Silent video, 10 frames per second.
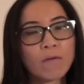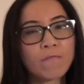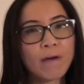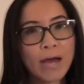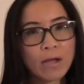
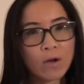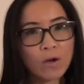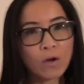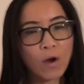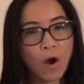
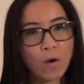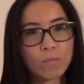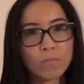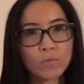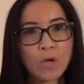
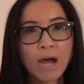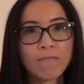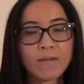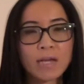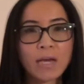firearm
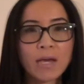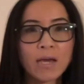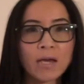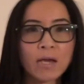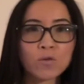
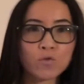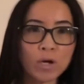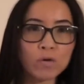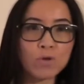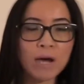trafficking,
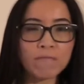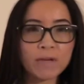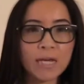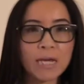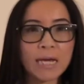drug
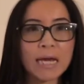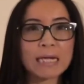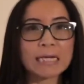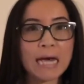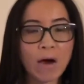trafficking,
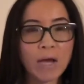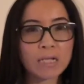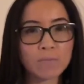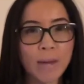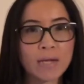and now
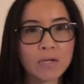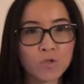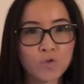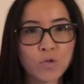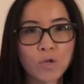
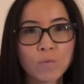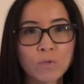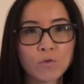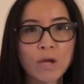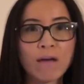expanded to
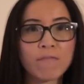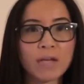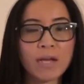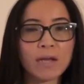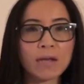human
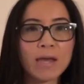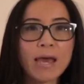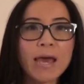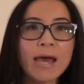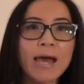trafficking.
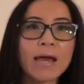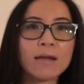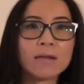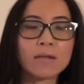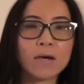
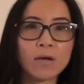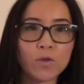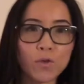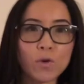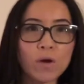And
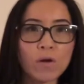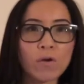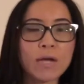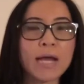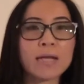you are
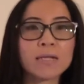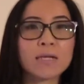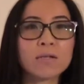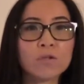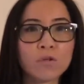
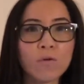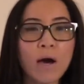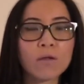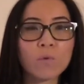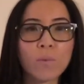located,
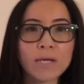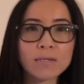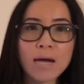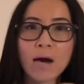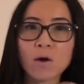on the
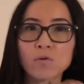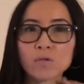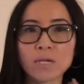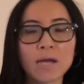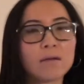West
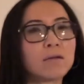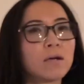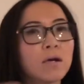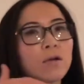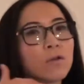Coast and,
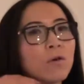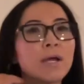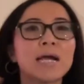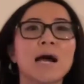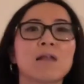
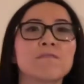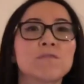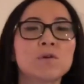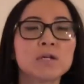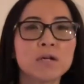in
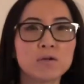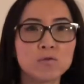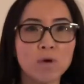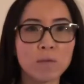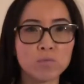California,
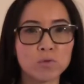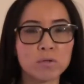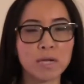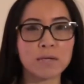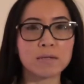so I'm
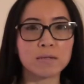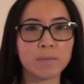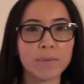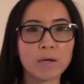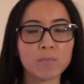sure that is
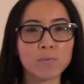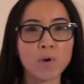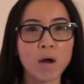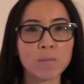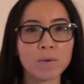a big
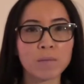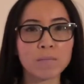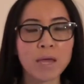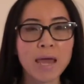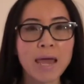
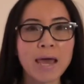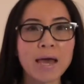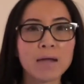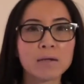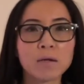problem.
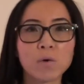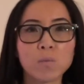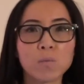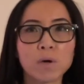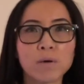And
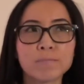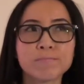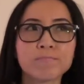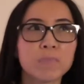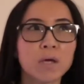
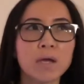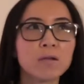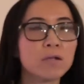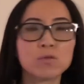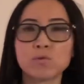the
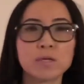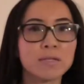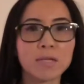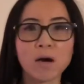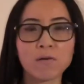industry
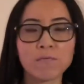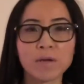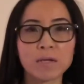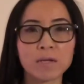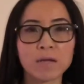itself,
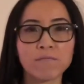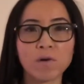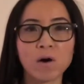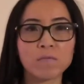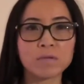it
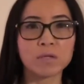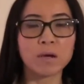involves